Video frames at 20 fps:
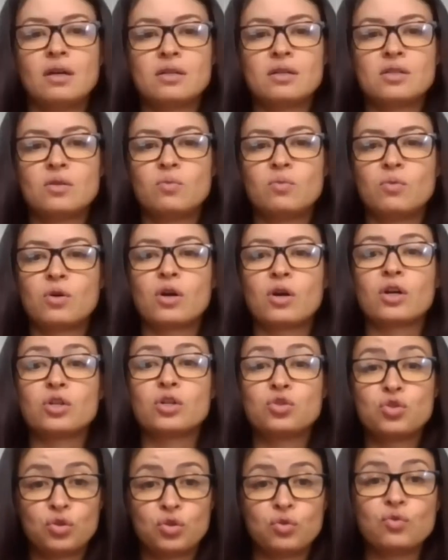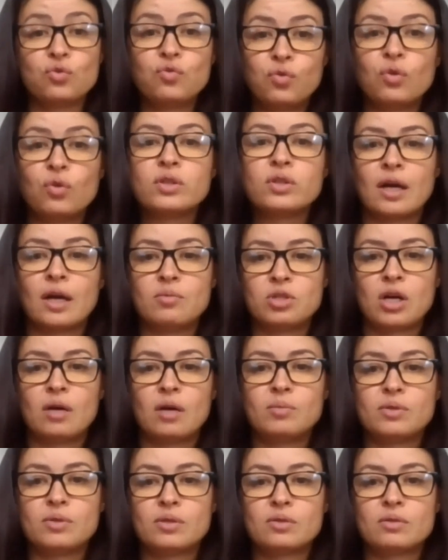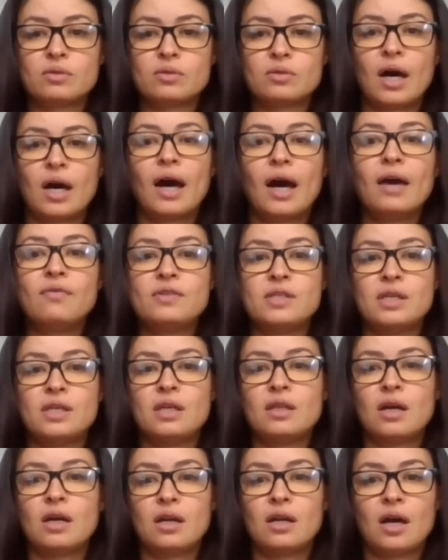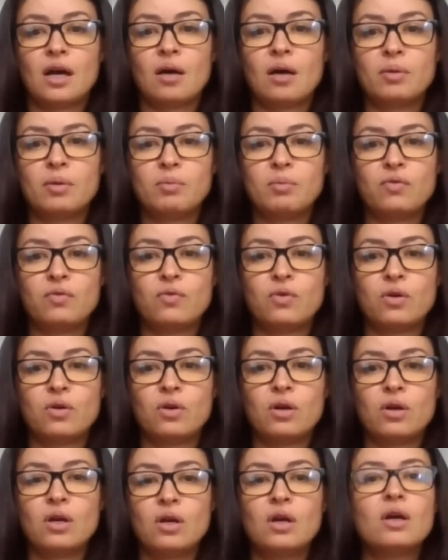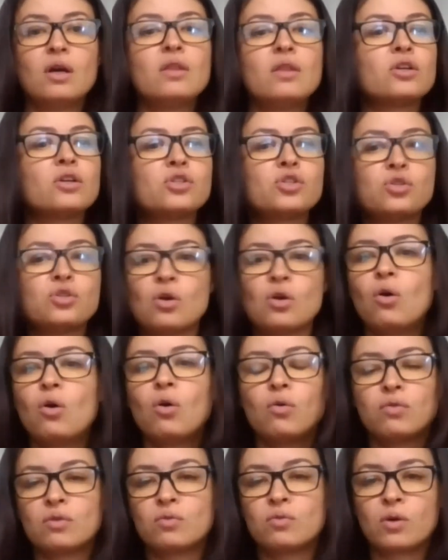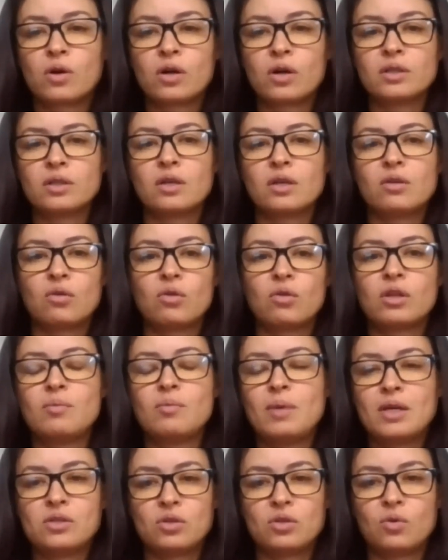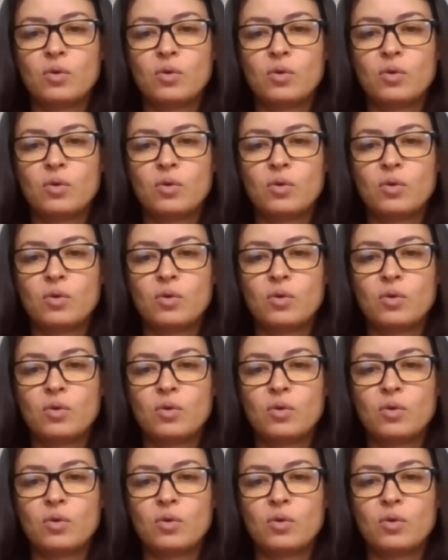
doesn't work 2 full-time jobs. I've seen that happen before. They're so overworked, it only makes